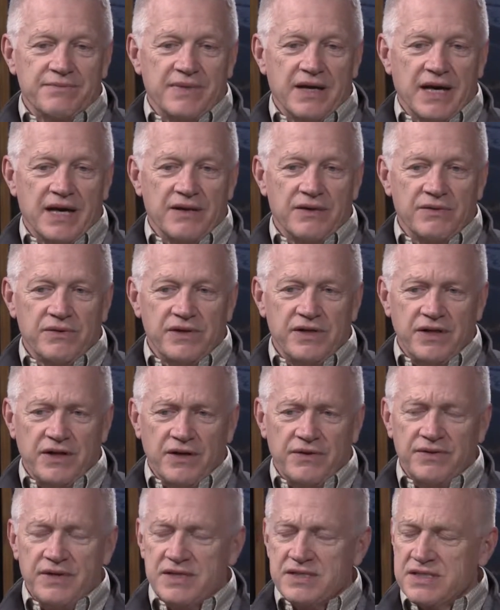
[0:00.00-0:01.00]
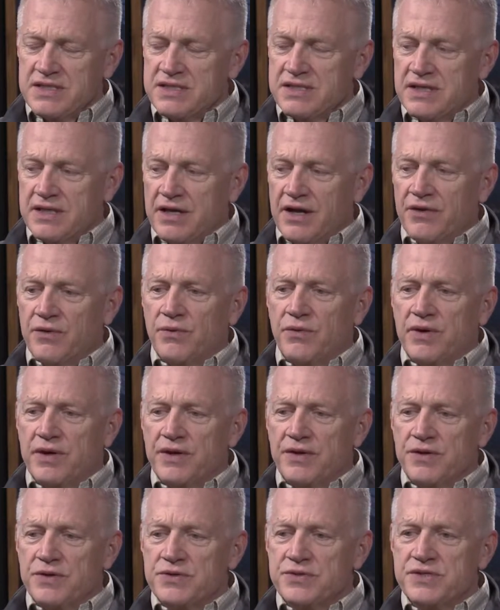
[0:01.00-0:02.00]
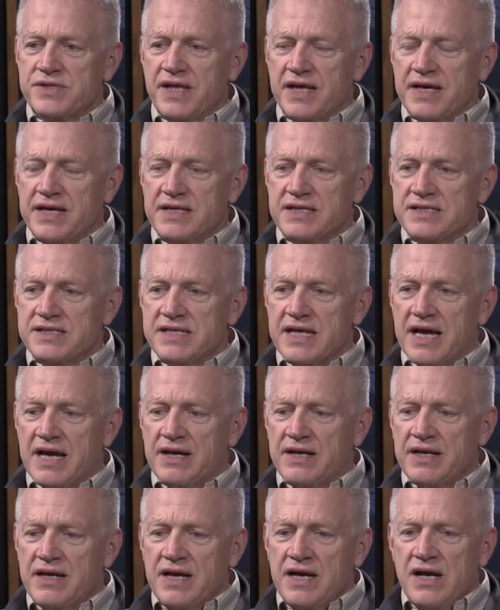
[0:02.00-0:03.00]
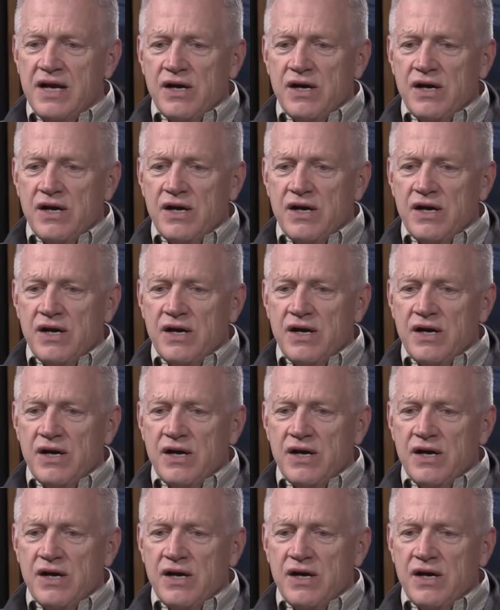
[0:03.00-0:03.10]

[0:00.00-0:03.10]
But you know, this is another one of those things that